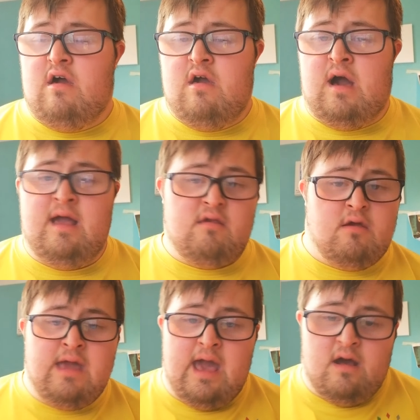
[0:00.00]
And
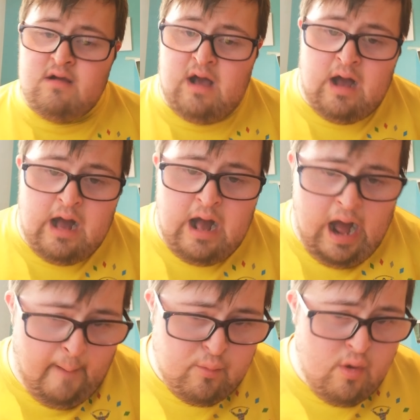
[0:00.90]
yeah,
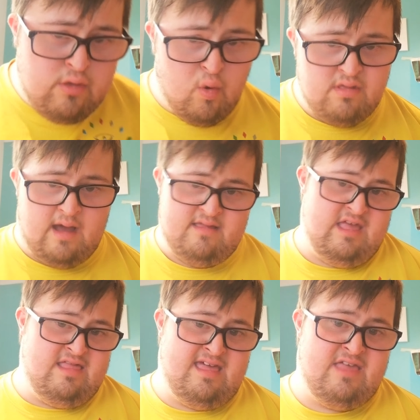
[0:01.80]
I'm going to do that.
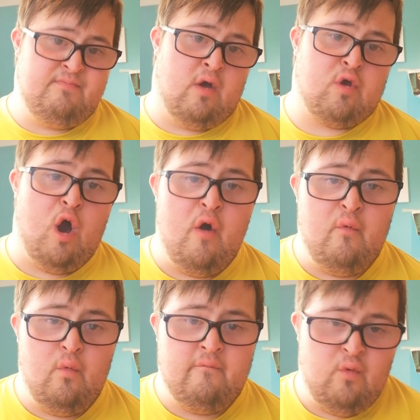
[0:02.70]
That is my
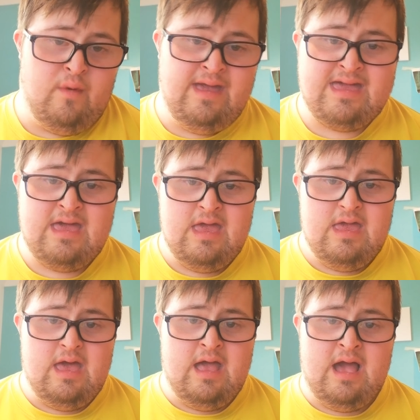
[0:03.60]
goal for the week.
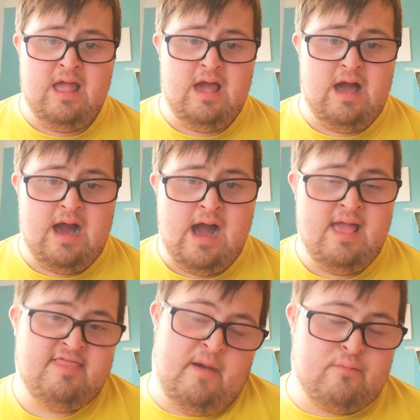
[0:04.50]
And
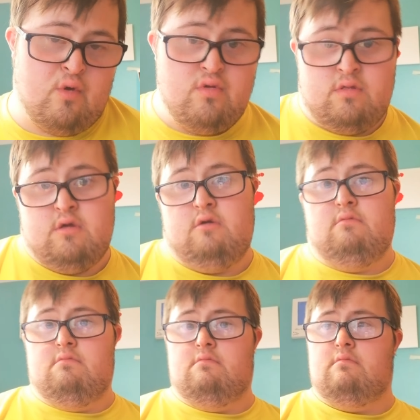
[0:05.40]
that's what I'm going to do.
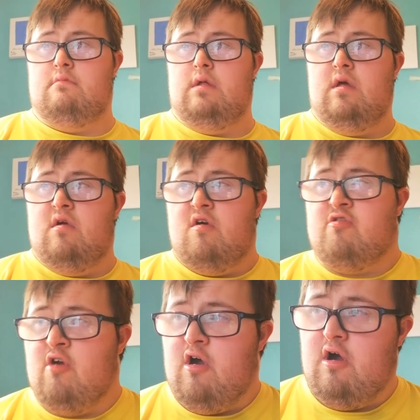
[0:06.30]

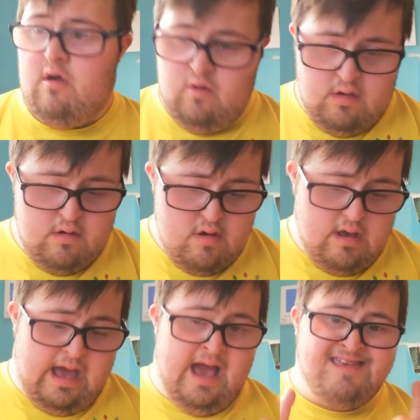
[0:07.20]
So,
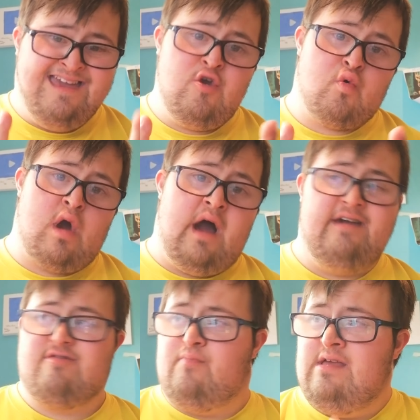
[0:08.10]
I need you
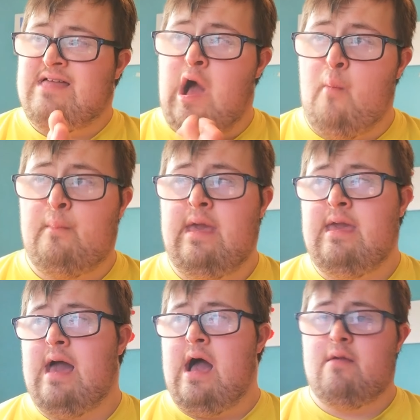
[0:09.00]
guys. Please help
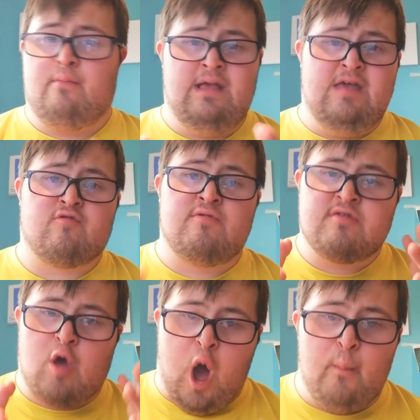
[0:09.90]
me. And please
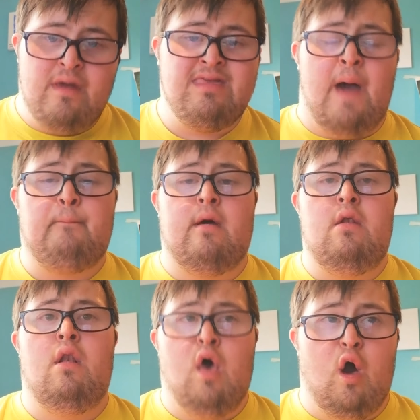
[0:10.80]
comment down
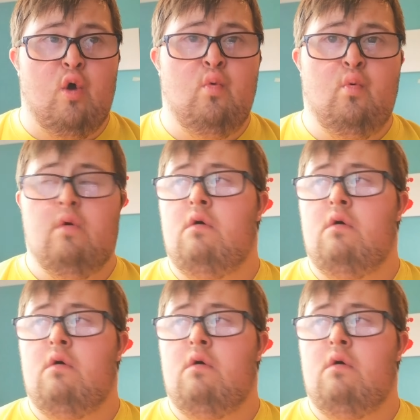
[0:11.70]
below.